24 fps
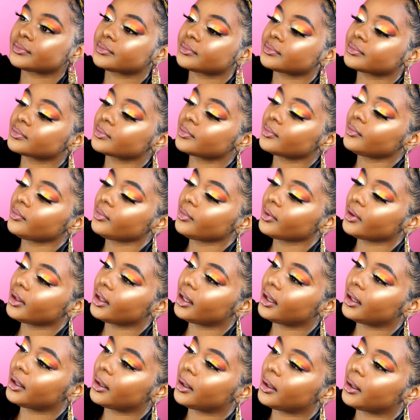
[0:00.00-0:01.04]

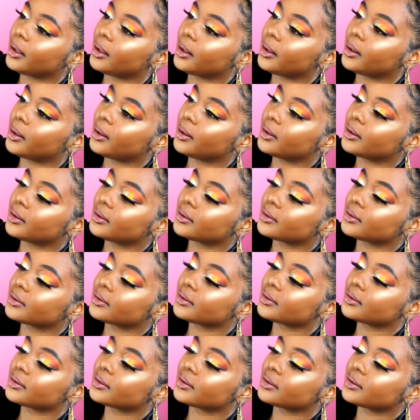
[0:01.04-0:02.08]

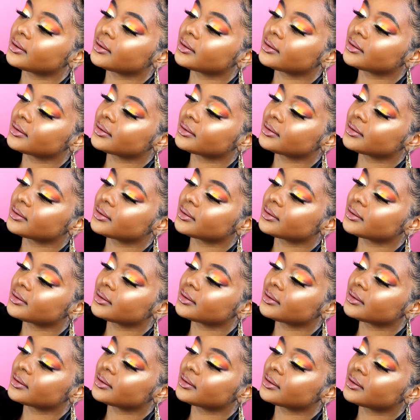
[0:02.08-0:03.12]

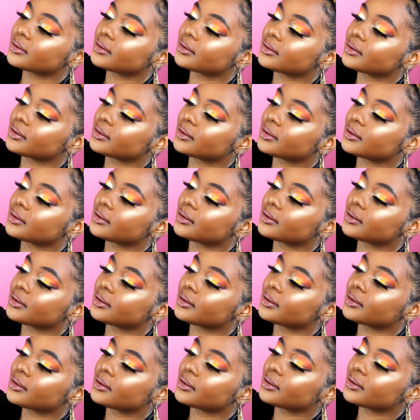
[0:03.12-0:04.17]

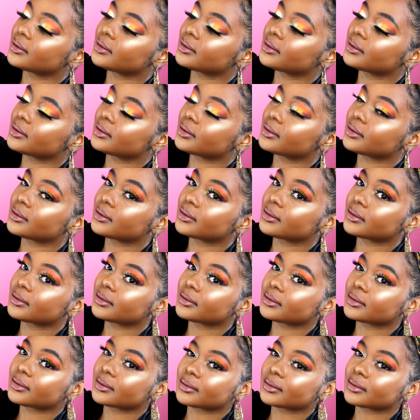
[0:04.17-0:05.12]
No one is speaking in this clip.